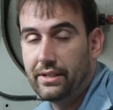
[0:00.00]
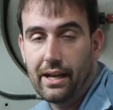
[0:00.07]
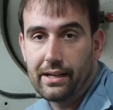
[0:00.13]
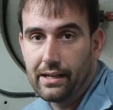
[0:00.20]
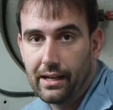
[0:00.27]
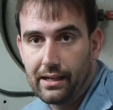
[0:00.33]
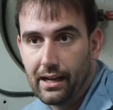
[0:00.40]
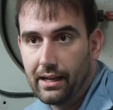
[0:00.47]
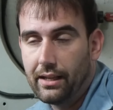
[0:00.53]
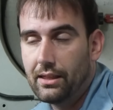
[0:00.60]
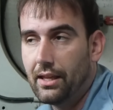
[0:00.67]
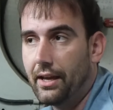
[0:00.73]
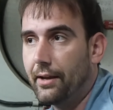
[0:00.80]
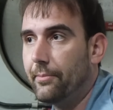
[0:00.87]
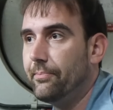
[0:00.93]
detonate
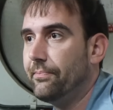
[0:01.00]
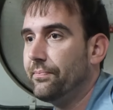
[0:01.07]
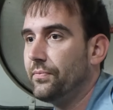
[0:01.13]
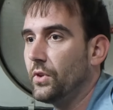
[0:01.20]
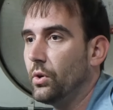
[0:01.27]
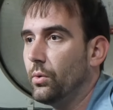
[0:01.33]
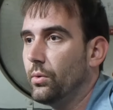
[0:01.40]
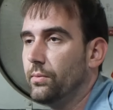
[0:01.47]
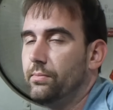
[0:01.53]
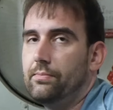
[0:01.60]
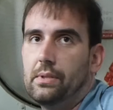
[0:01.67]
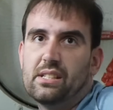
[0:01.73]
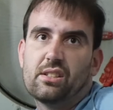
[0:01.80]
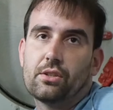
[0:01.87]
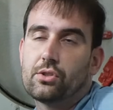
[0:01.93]
anything.
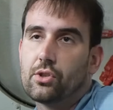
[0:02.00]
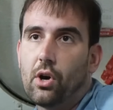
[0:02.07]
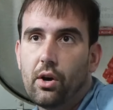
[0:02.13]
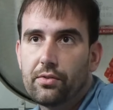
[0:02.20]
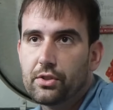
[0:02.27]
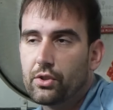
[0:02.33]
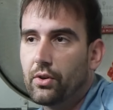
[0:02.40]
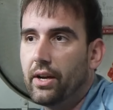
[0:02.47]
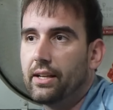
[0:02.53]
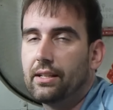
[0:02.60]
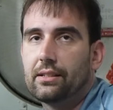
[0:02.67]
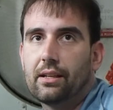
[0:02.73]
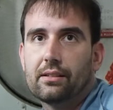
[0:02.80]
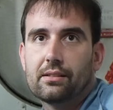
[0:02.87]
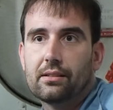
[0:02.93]
It's a soft strike,
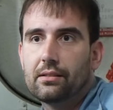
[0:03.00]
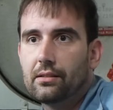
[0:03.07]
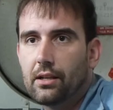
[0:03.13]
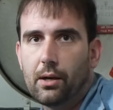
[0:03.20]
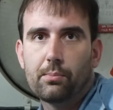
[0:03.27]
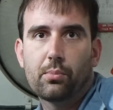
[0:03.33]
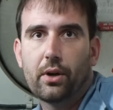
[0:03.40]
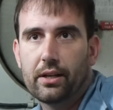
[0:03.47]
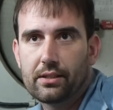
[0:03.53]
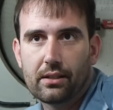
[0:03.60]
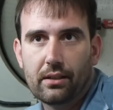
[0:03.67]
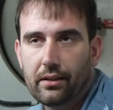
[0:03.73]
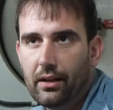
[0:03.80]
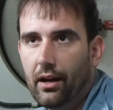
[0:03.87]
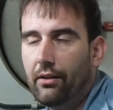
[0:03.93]
it doesn't compress
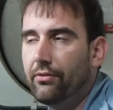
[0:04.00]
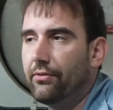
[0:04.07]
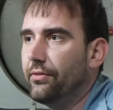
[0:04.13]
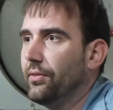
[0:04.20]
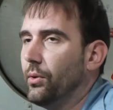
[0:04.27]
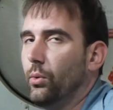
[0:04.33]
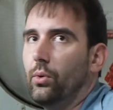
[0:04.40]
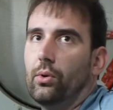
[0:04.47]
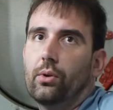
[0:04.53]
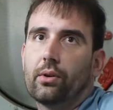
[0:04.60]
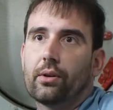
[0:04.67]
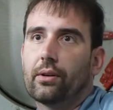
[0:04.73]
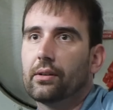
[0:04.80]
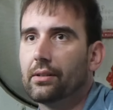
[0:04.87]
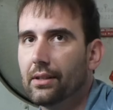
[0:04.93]
it enough,
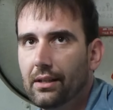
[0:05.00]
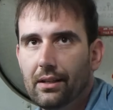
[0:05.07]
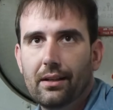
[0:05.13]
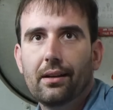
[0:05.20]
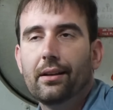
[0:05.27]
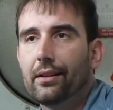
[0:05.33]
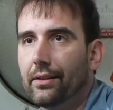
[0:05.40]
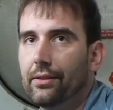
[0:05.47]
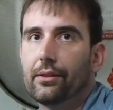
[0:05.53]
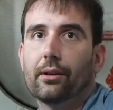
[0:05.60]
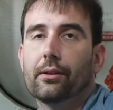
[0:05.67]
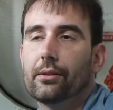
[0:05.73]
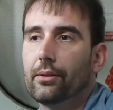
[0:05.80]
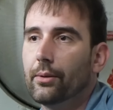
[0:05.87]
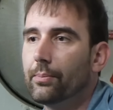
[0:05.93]
or
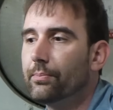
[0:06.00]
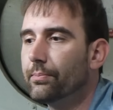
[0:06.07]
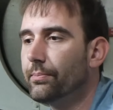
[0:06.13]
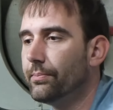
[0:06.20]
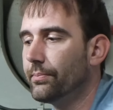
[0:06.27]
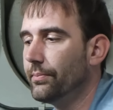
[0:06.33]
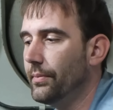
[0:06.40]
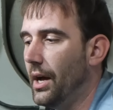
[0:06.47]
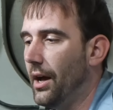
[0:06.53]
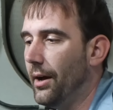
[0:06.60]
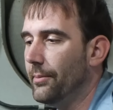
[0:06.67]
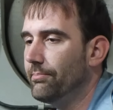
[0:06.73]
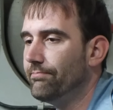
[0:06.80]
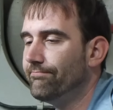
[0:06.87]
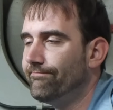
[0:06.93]
the, the uh,
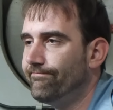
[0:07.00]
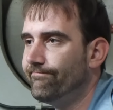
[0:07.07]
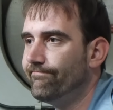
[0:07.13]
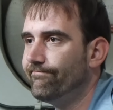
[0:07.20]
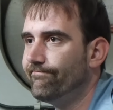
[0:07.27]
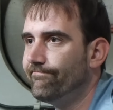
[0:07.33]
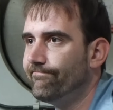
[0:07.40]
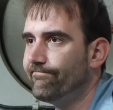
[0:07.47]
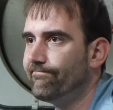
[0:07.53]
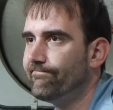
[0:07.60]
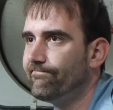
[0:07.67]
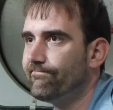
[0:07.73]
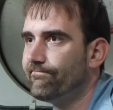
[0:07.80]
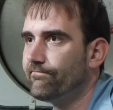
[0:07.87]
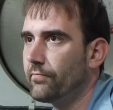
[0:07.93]

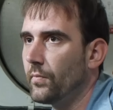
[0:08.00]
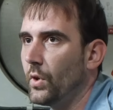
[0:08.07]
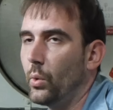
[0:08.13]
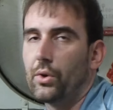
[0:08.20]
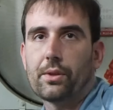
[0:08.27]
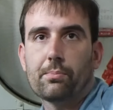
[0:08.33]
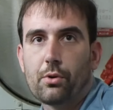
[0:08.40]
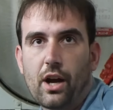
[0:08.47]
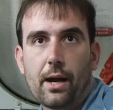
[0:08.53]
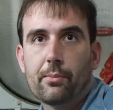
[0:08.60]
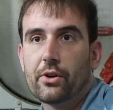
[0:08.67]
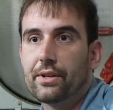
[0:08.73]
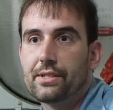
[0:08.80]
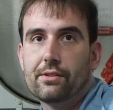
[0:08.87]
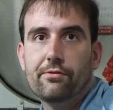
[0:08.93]
or the
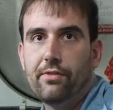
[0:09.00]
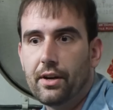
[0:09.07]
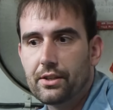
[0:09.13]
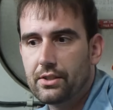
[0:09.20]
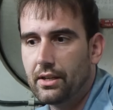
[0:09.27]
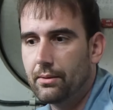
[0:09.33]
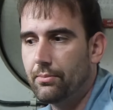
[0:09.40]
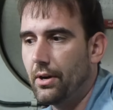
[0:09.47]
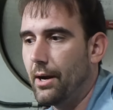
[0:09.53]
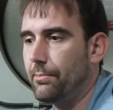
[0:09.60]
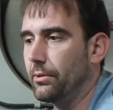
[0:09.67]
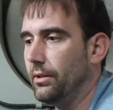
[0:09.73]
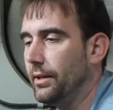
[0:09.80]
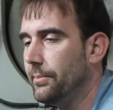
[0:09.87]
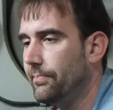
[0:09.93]
primer isn't functioning
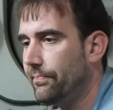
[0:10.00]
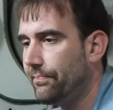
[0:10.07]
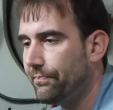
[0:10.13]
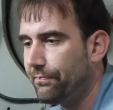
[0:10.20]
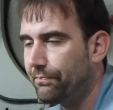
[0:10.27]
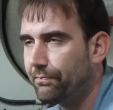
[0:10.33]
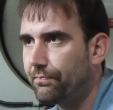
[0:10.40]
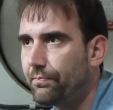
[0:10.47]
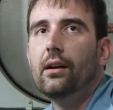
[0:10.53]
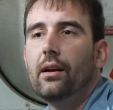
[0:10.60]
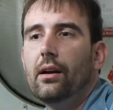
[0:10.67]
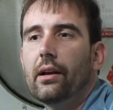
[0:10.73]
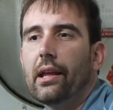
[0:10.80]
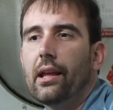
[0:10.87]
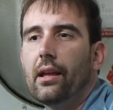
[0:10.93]
properly.
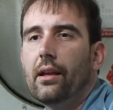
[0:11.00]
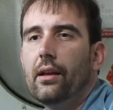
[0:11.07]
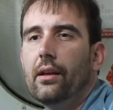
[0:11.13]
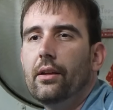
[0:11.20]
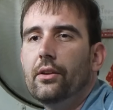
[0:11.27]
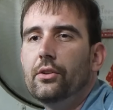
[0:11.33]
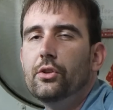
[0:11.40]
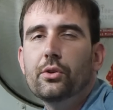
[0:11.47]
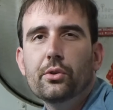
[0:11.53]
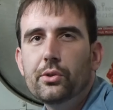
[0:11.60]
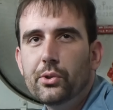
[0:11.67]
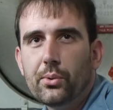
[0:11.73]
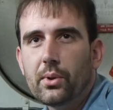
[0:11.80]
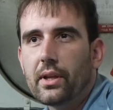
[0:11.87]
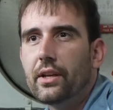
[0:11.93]

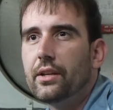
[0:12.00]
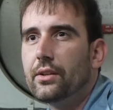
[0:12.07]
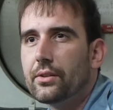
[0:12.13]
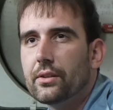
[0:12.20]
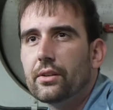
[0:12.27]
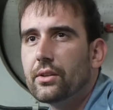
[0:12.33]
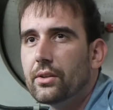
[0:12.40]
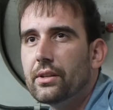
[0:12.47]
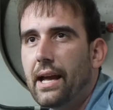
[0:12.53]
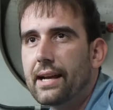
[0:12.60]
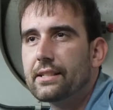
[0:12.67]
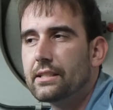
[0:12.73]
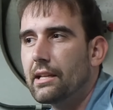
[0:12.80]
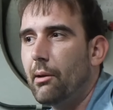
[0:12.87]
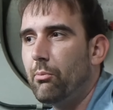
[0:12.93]
Usually your, your
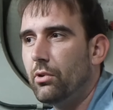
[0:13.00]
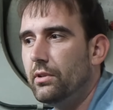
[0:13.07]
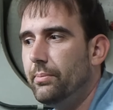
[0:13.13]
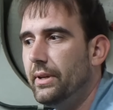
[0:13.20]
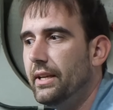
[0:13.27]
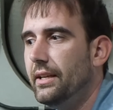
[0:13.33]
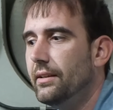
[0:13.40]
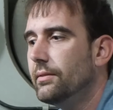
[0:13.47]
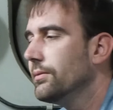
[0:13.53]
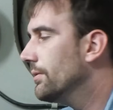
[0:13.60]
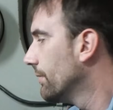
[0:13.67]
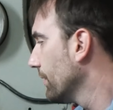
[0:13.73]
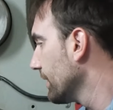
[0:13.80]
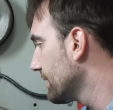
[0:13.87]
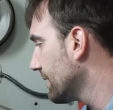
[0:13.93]
next step would be
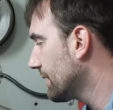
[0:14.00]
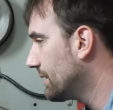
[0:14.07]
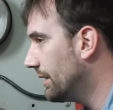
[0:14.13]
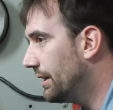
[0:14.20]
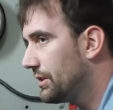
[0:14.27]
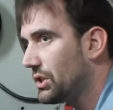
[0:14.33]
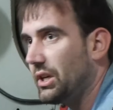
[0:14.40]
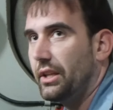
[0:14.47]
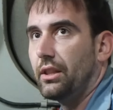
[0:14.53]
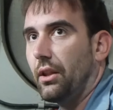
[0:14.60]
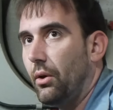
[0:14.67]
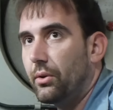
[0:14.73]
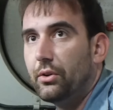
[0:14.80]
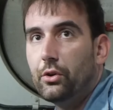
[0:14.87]
for a 16 inch gun, load a